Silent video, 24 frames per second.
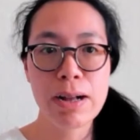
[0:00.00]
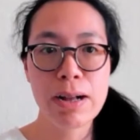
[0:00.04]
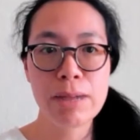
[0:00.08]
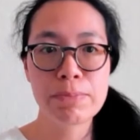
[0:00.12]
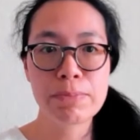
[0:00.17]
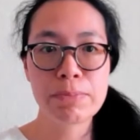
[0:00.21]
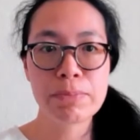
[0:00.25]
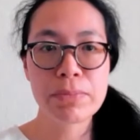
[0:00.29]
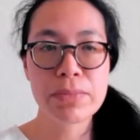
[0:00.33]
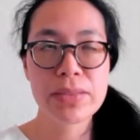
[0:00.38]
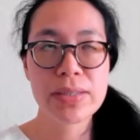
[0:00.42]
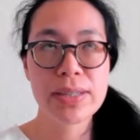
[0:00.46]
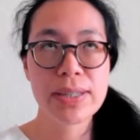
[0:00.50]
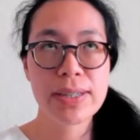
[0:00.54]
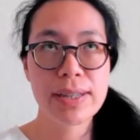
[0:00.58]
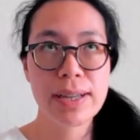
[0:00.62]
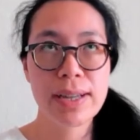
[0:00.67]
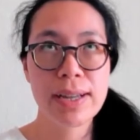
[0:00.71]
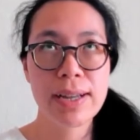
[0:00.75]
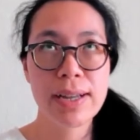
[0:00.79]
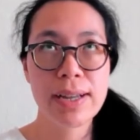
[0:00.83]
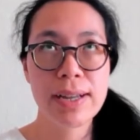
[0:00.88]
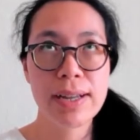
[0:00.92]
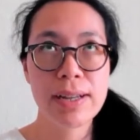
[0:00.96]
um,
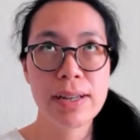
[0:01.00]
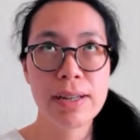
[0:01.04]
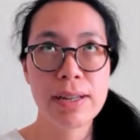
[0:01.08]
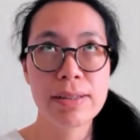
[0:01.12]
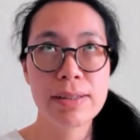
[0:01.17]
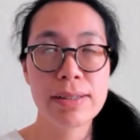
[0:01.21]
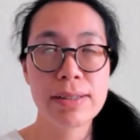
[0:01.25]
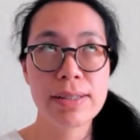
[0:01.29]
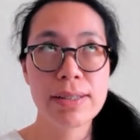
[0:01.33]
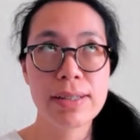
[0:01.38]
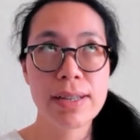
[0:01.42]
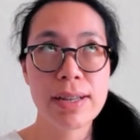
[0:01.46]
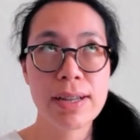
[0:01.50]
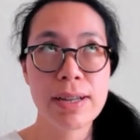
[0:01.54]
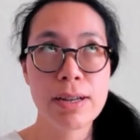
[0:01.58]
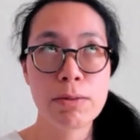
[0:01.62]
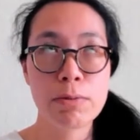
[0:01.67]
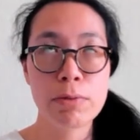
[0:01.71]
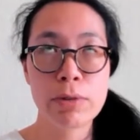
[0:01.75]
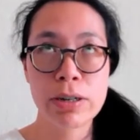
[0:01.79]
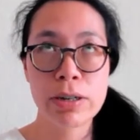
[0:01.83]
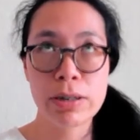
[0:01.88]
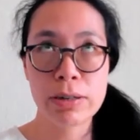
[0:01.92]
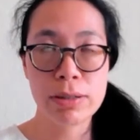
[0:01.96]
uh,
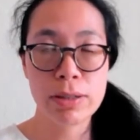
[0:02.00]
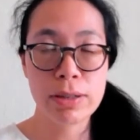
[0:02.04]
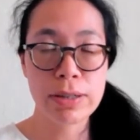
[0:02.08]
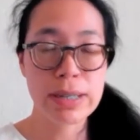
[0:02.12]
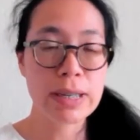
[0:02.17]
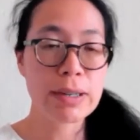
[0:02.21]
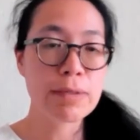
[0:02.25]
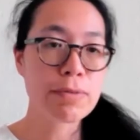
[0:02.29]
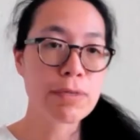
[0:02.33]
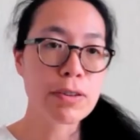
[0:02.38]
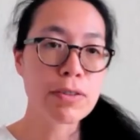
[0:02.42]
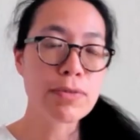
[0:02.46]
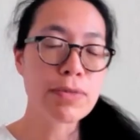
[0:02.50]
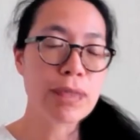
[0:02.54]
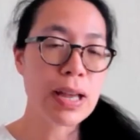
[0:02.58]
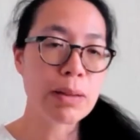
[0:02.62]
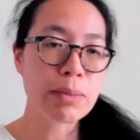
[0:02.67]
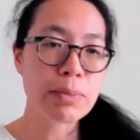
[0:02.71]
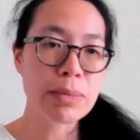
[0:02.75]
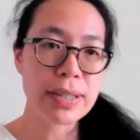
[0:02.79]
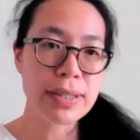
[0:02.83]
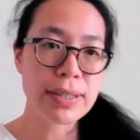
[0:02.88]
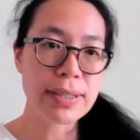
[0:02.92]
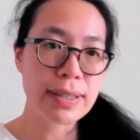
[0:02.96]
uh, we're looking for
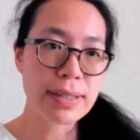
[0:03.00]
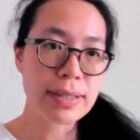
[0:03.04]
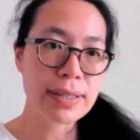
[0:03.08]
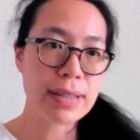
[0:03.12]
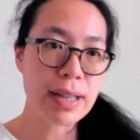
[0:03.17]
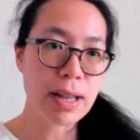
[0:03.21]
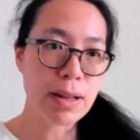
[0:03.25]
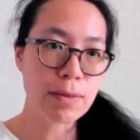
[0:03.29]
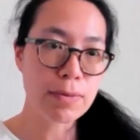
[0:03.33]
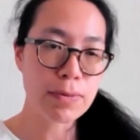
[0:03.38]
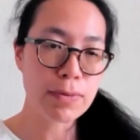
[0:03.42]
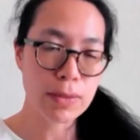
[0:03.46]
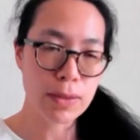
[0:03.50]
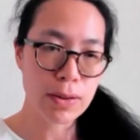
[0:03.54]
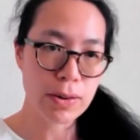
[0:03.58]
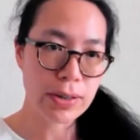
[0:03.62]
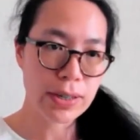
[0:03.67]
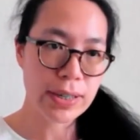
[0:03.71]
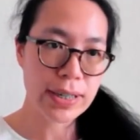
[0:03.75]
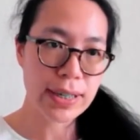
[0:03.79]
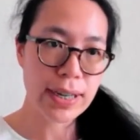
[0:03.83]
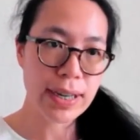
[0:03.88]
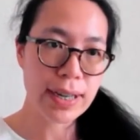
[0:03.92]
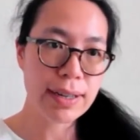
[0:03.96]
families in South
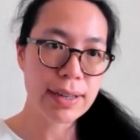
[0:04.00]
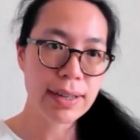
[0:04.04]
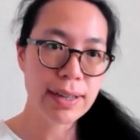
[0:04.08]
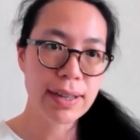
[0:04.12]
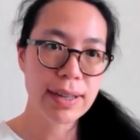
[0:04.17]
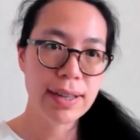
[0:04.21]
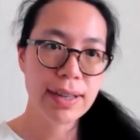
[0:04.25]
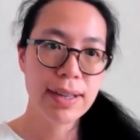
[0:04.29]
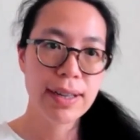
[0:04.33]
Florida,